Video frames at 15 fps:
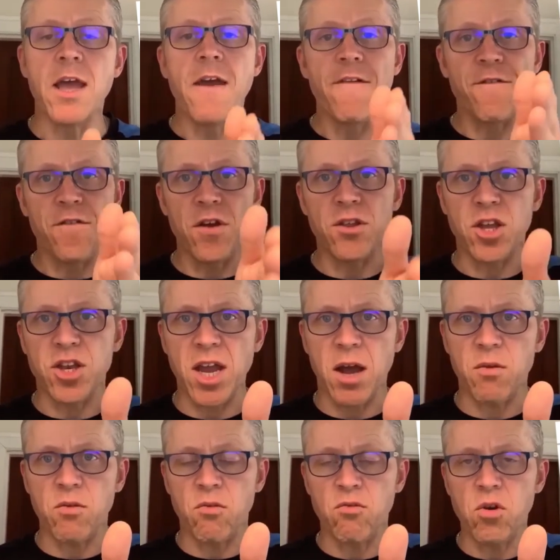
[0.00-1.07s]
Further
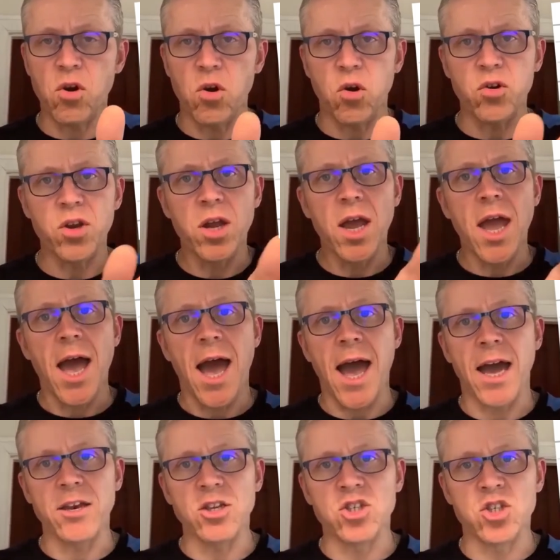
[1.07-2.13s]
down the road, I
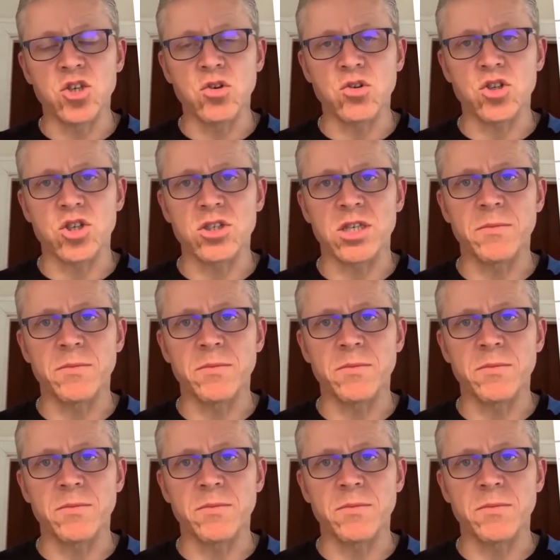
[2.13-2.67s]
had a junction